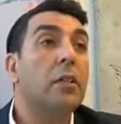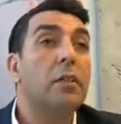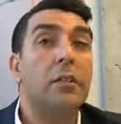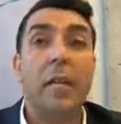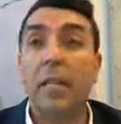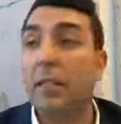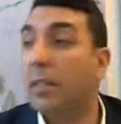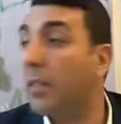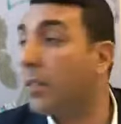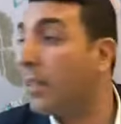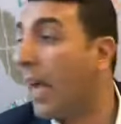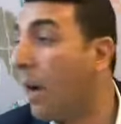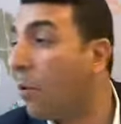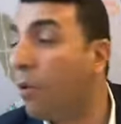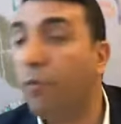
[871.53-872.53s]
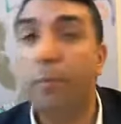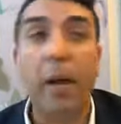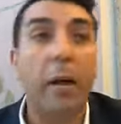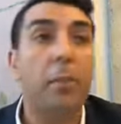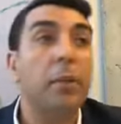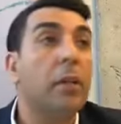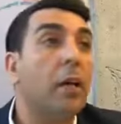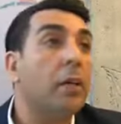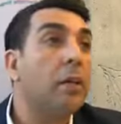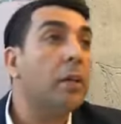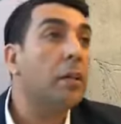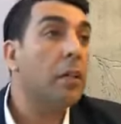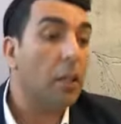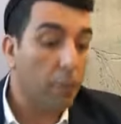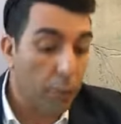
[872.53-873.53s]
That's the Tower of Babylon.
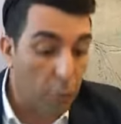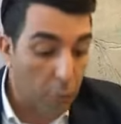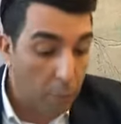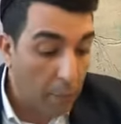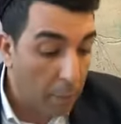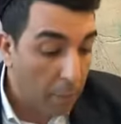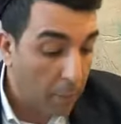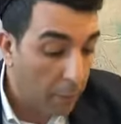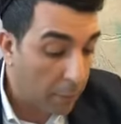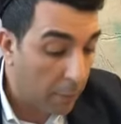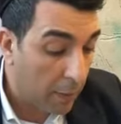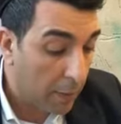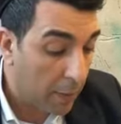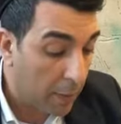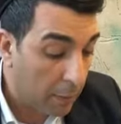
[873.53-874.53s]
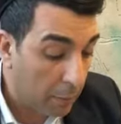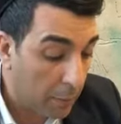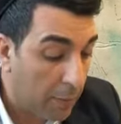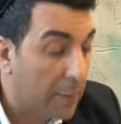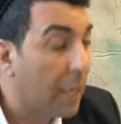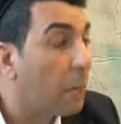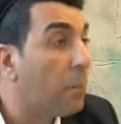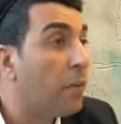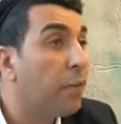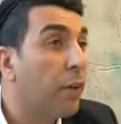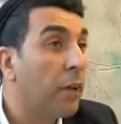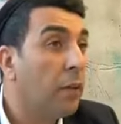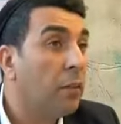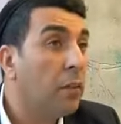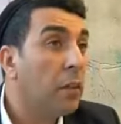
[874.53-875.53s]
If you remember uh, in Migdal
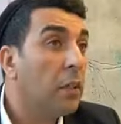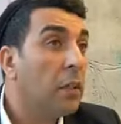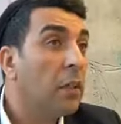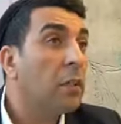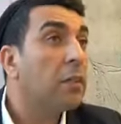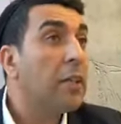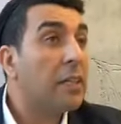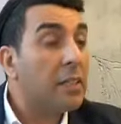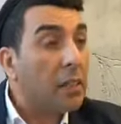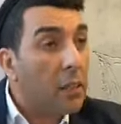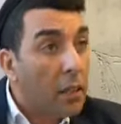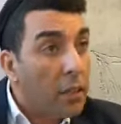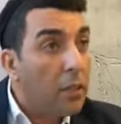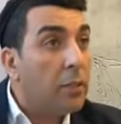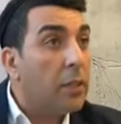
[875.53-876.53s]
Bavel, that's another.